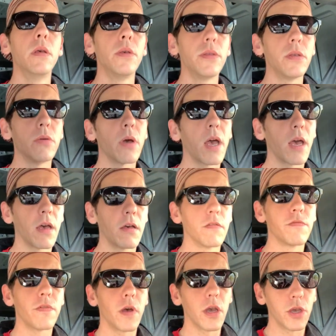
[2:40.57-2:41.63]
You
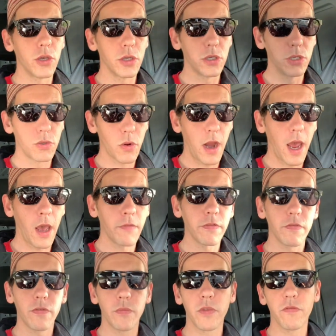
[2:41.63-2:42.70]
have a good draft
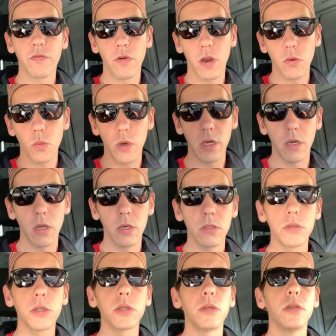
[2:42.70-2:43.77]
from the front
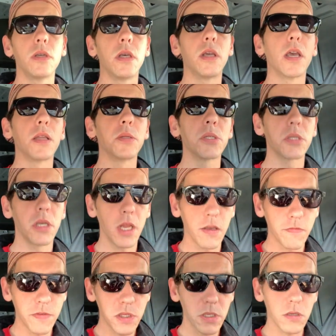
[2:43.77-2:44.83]
windows so you could get
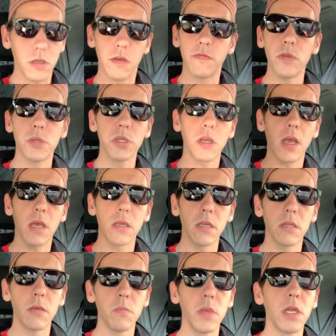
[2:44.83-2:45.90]
sniffs if you stand
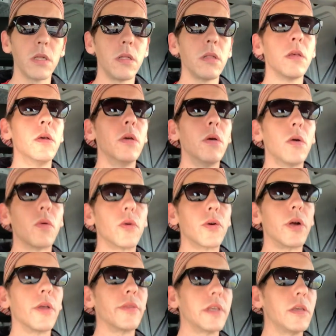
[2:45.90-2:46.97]
in the middle or
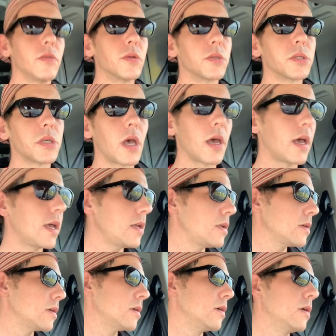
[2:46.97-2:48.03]
on either side.
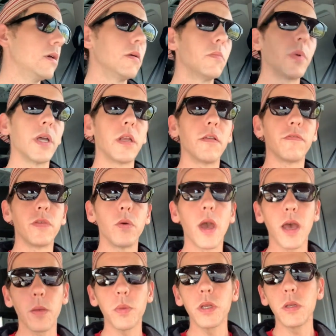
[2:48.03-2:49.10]
But if you
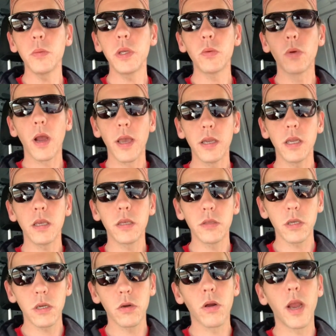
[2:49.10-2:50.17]
happen to be riding in
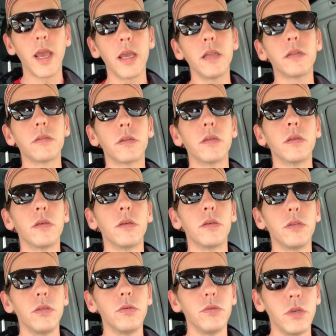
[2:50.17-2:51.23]
the crate,
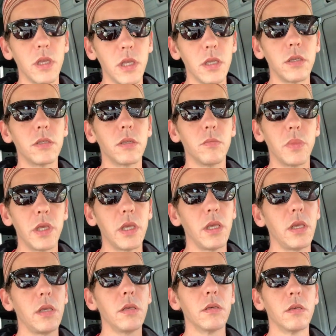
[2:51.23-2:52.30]
you need to
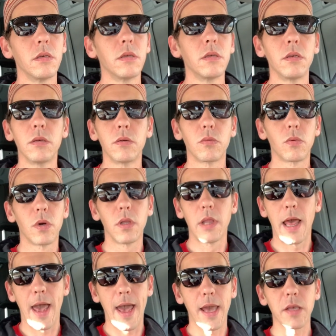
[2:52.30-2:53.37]
be
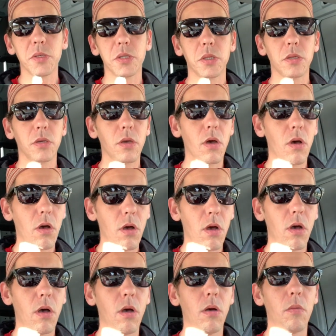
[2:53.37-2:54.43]
relaxed,
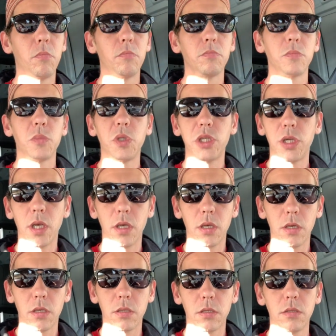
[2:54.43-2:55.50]
calm,
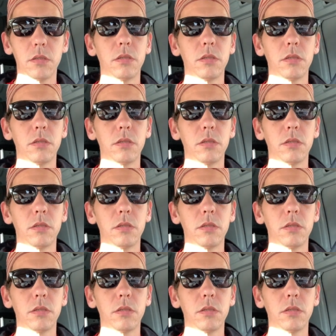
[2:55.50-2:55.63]
chill,